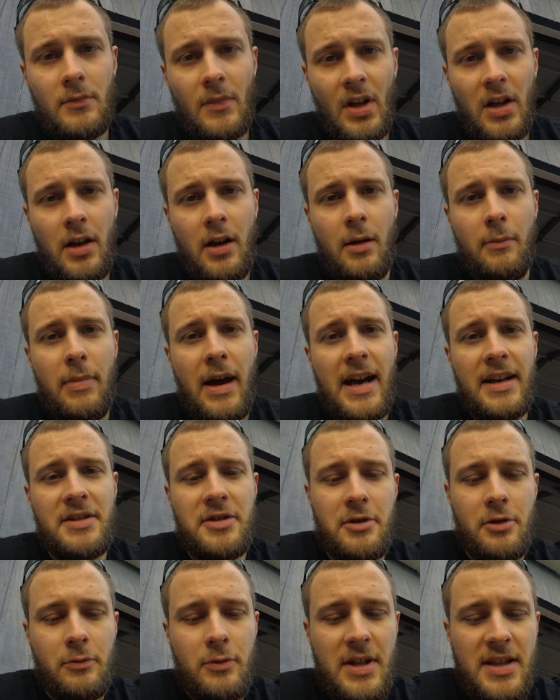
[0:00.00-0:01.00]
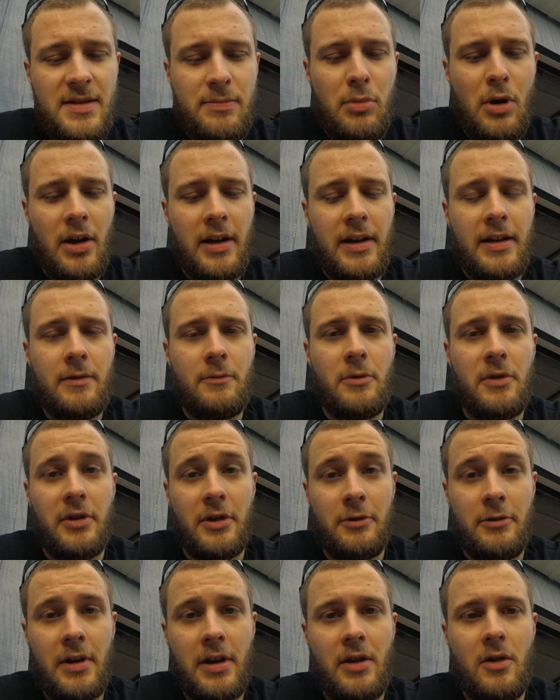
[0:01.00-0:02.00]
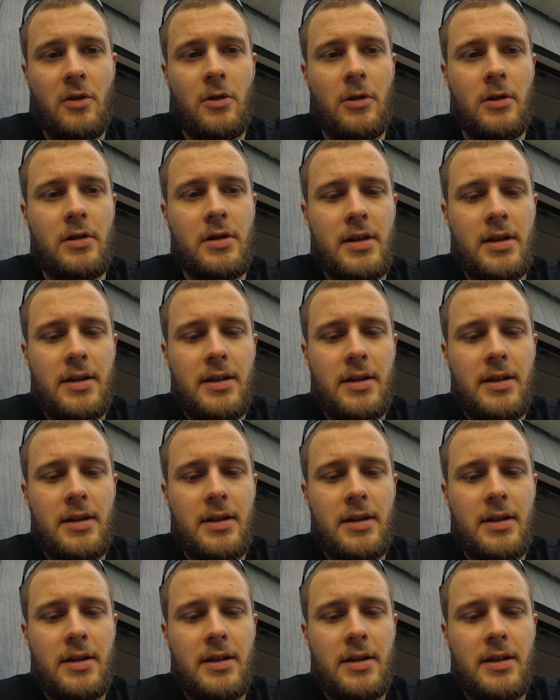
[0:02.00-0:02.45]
come back to your rinse bucket with a grit guard,